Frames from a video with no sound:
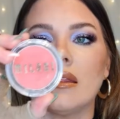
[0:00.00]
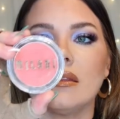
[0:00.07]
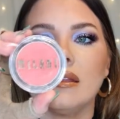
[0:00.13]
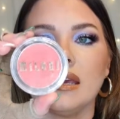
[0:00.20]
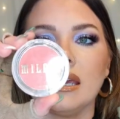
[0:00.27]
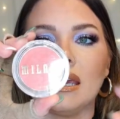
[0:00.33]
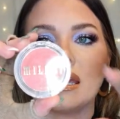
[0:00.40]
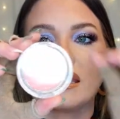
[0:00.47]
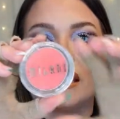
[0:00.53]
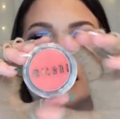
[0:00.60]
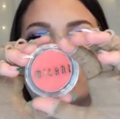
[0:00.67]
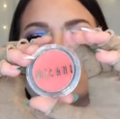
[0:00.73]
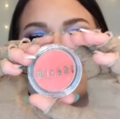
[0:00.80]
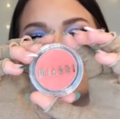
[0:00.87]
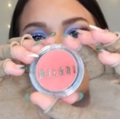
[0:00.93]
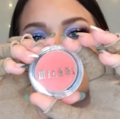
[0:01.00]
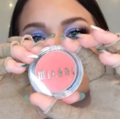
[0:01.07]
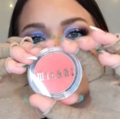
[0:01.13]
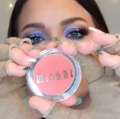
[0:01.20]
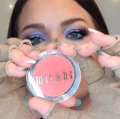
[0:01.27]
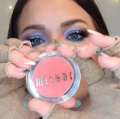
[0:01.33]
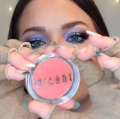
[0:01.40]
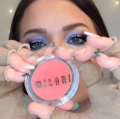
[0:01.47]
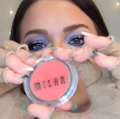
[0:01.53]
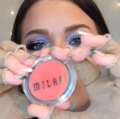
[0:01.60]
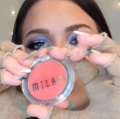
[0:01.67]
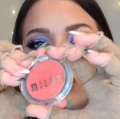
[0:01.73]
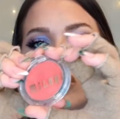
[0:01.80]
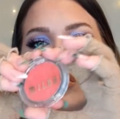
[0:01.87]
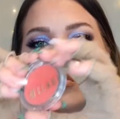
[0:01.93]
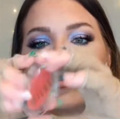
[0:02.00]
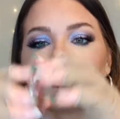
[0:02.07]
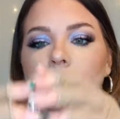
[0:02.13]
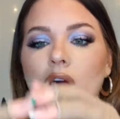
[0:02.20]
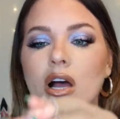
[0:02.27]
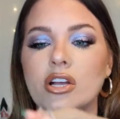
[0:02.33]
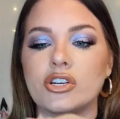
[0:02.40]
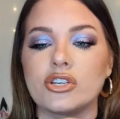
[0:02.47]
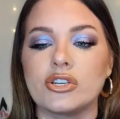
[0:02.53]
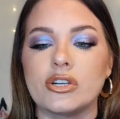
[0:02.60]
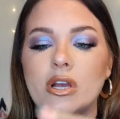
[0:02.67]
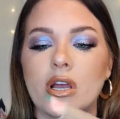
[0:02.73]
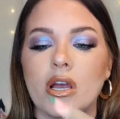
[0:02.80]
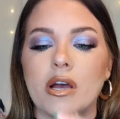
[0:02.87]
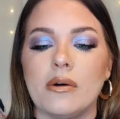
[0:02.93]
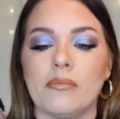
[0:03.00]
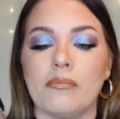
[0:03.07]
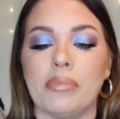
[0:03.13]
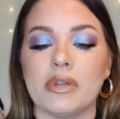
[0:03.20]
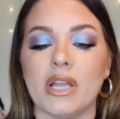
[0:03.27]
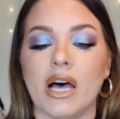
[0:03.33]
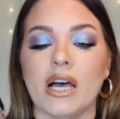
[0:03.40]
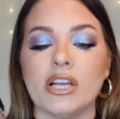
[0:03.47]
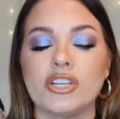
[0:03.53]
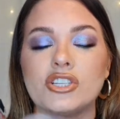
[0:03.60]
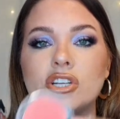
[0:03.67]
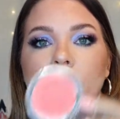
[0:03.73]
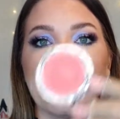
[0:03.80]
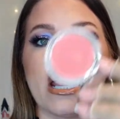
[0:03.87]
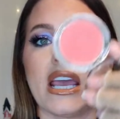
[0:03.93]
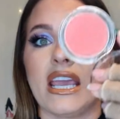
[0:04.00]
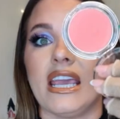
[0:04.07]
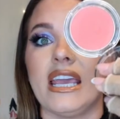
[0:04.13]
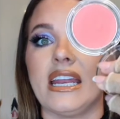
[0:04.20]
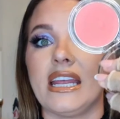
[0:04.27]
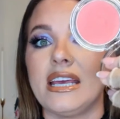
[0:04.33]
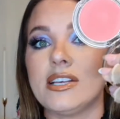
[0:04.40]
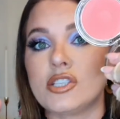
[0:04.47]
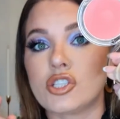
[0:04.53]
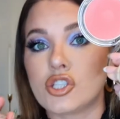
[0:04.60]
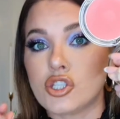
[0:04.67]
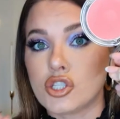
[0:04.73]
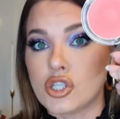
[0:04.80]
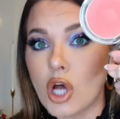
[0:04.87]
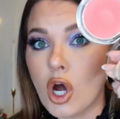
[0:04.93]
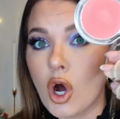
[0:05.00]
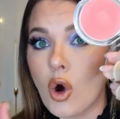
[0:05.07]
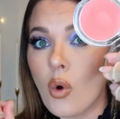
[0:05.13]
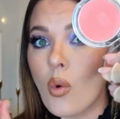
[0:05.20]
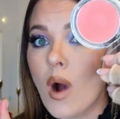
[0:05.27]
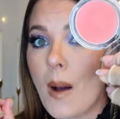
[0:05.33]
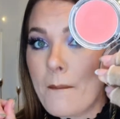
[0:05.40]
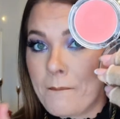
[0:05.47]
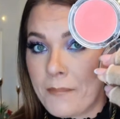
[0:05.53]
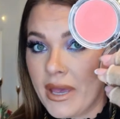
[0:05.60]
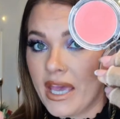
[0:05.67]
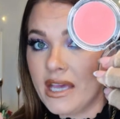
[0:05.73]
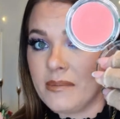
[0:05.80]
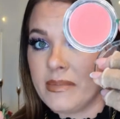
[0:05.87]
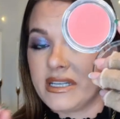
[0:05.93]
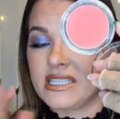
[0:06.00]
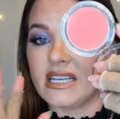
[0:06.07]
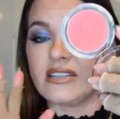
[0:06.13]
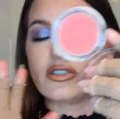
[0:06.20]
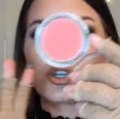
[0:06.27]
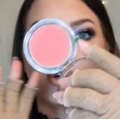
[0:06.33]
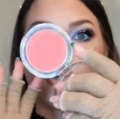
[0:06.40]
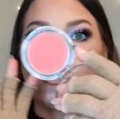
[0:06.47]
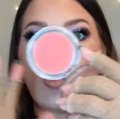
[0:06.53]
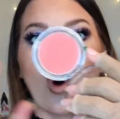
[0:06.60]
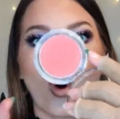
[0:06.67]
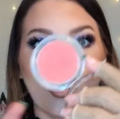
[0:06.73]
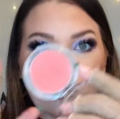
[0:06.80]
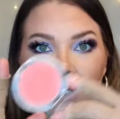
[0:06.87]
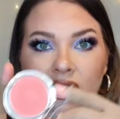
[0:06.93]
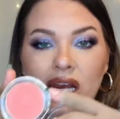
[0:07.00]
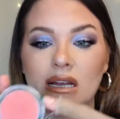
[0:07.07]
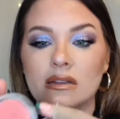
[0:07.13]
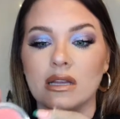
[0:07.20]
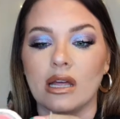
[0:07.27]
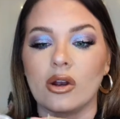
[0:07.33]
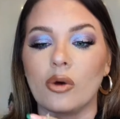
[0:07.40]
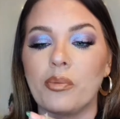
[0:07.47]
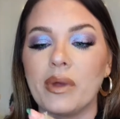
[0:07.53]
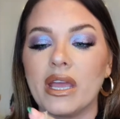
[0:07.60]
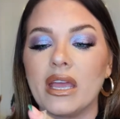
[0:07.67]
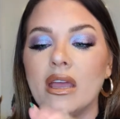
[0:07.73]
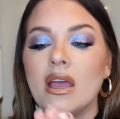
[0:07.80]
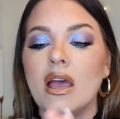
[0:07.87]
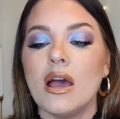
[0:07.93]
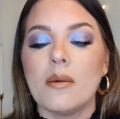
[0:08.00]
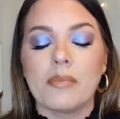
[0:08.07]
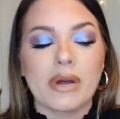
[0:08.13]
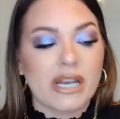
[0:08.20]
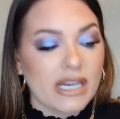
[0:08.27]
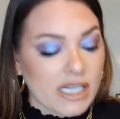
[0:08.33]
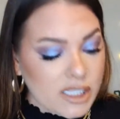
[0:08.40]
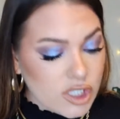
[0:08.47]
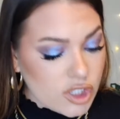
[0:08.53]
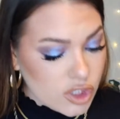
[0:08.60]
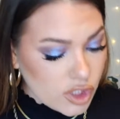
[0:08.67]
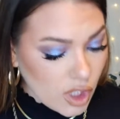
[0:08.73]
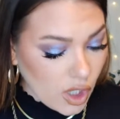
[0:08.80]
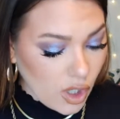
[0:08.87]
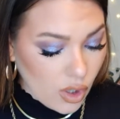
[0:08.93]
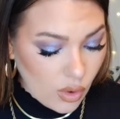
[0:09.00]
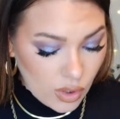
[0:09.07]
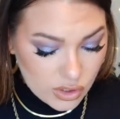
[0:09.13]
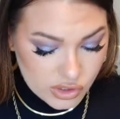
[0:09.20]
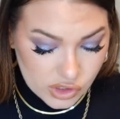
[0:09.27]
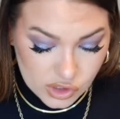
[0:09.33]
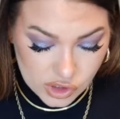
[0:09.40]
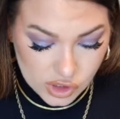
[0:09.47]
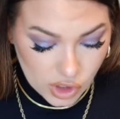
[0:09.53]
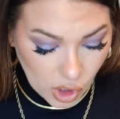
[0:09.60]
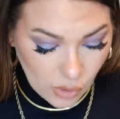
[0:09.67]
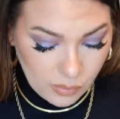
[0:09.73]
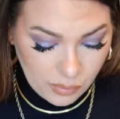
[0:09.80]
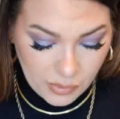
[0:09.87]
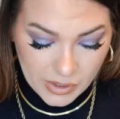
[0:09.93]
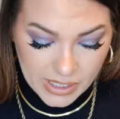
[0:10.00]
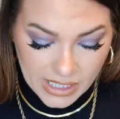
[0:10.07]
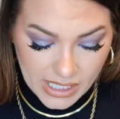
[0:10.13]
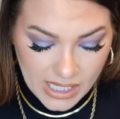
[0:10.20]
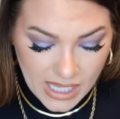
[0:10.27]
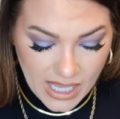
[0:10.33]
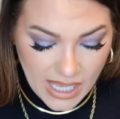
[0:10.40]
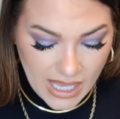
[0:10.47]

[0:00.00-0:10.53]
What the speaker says: The Kiss Cheek Coral Crush blush, it is so pigmented. So you only need a little bit, but it is so, so pretty.